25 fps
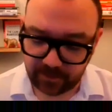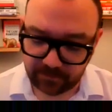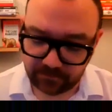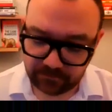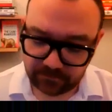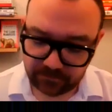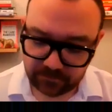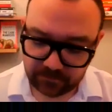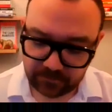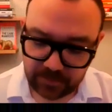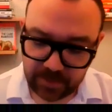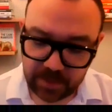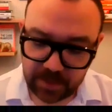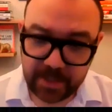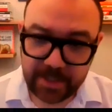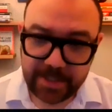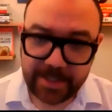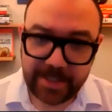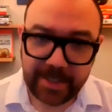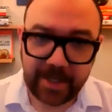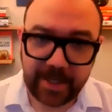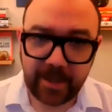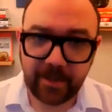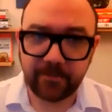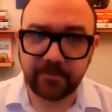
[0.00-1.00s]
Yeah.
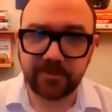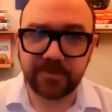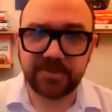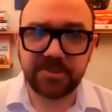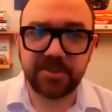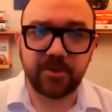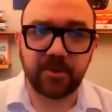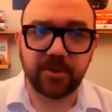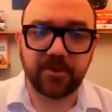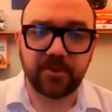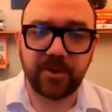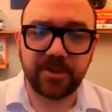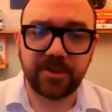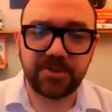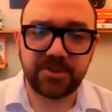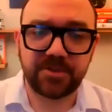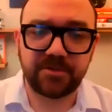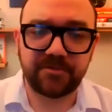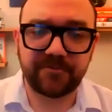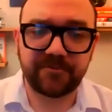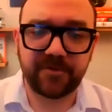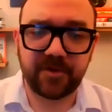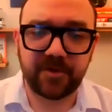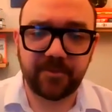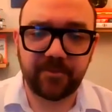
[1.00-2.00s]
So a
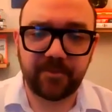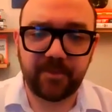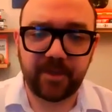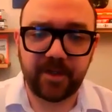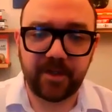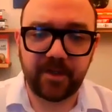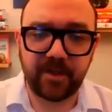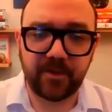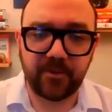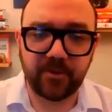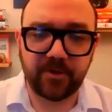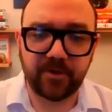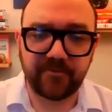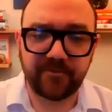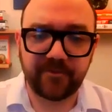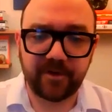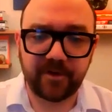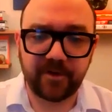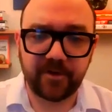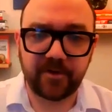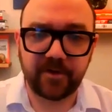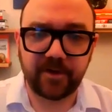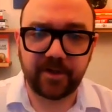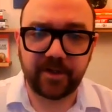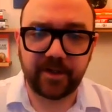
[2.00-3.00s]
question from one of
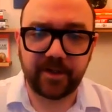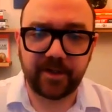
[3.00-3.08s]
our